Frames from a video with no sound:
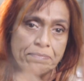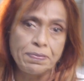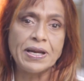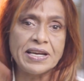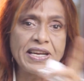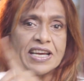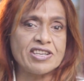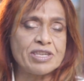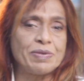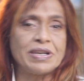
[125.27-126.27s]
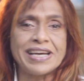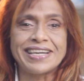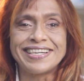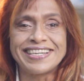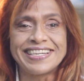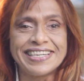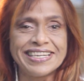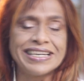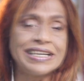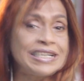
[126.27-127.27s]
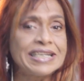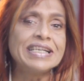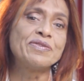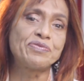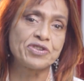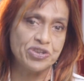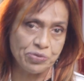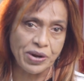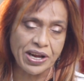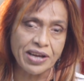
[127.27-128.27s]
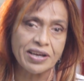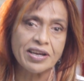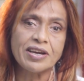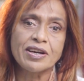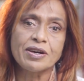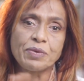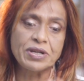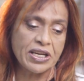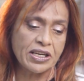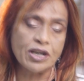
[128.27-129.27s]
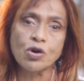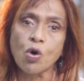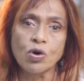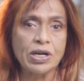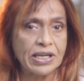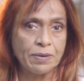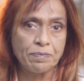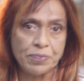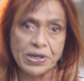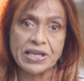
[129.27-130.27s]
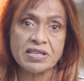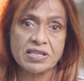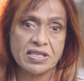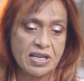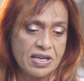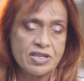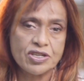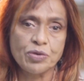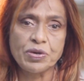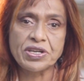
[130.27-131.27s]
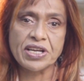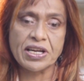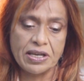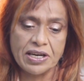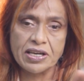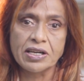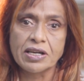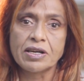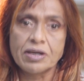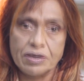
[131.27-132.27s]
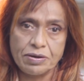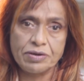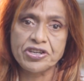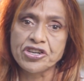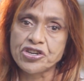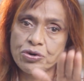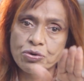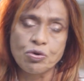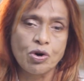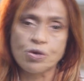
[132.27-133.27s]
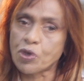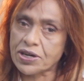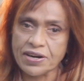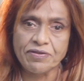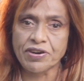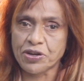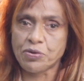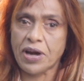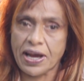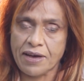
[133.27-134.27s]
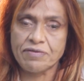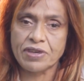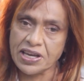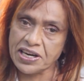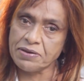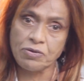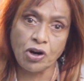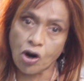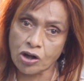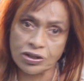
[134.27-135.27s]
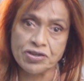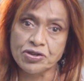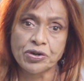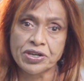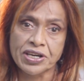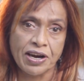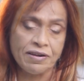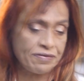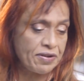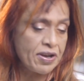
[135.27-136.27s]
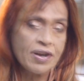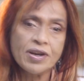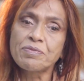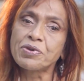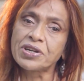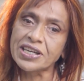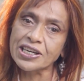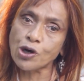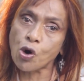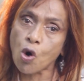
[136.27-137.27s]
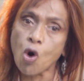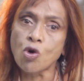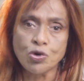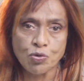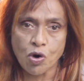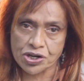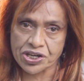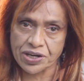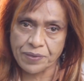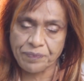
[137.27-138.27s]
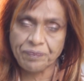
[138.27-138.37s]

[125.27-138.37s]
Bleeding has to be tackled in a little different way. We take a cold compress, so we take little tissue or whatever you have, clean cloth is good enough, put it in cold water.